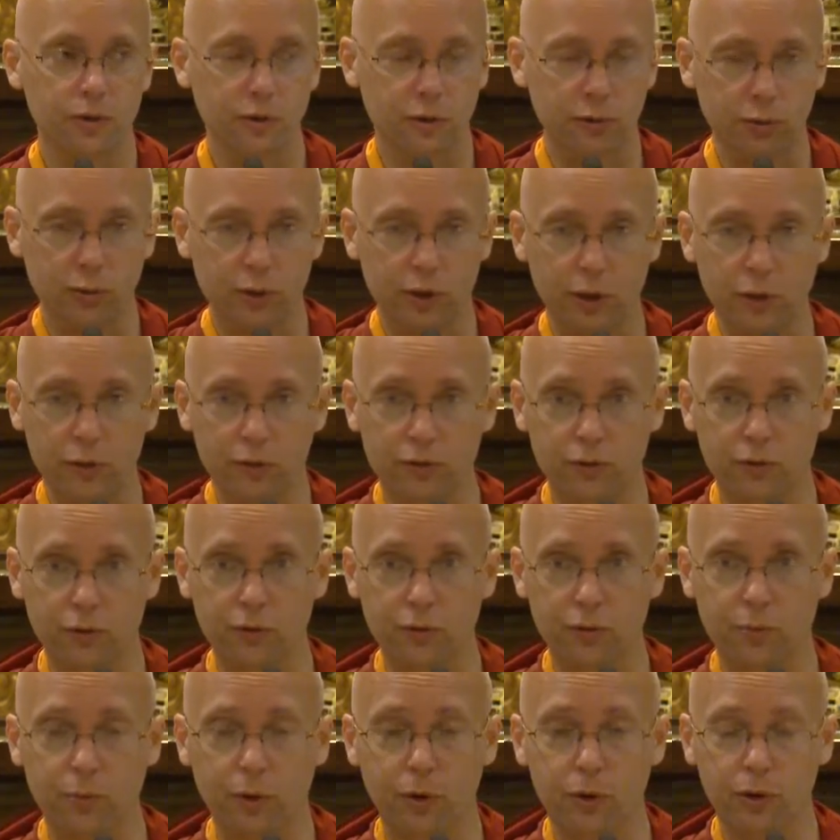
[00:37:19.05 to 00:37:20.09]
which is what I was
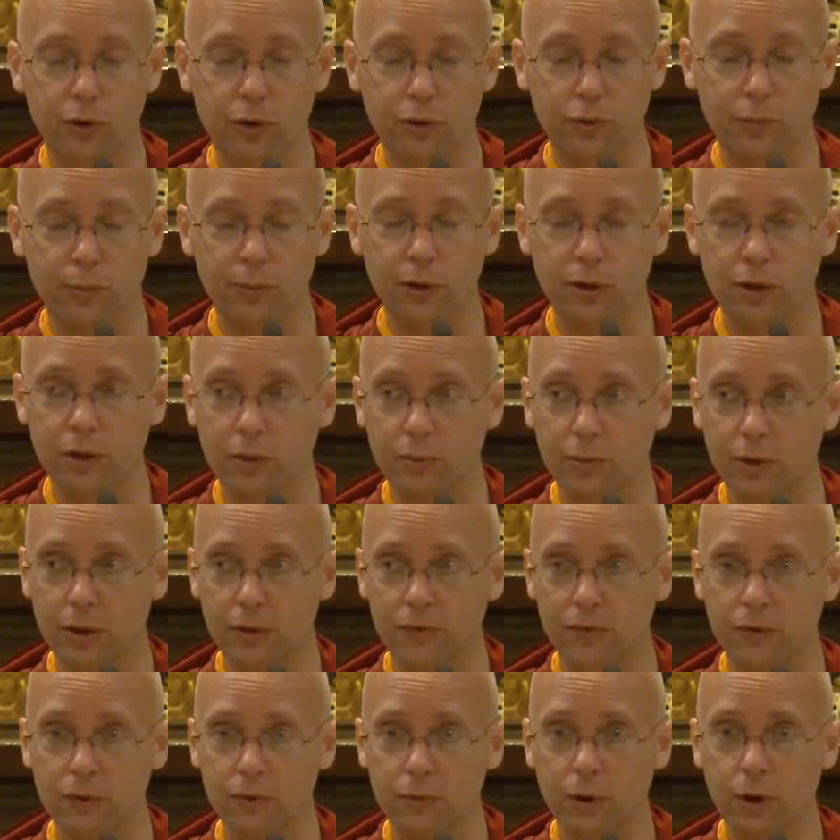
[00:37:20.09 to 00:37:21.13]
just speaking
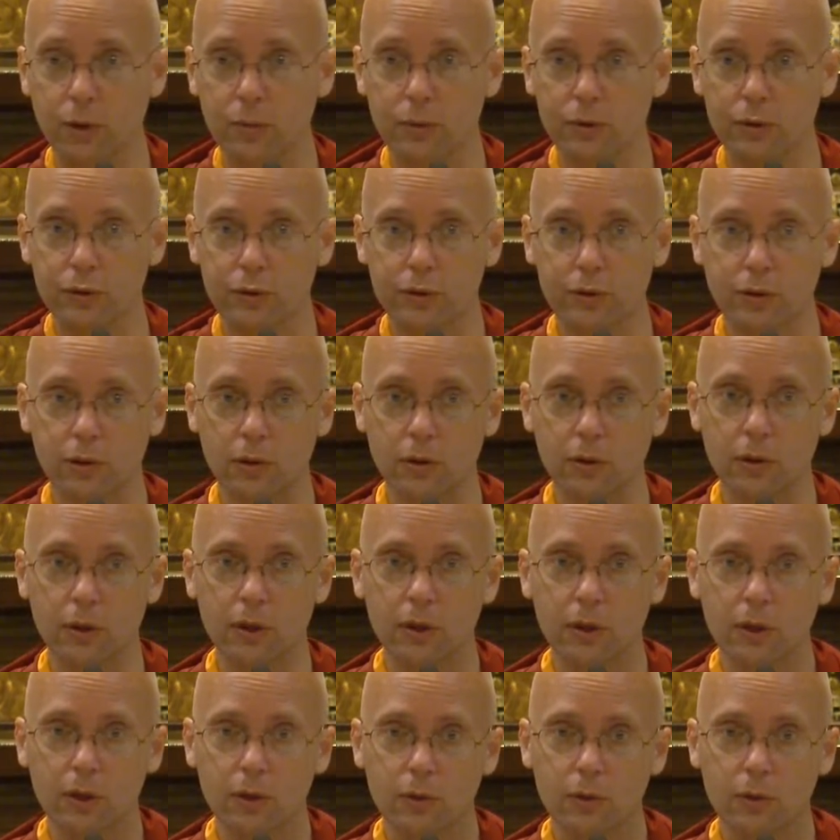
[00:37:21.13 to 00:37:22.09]
about a few moments ago.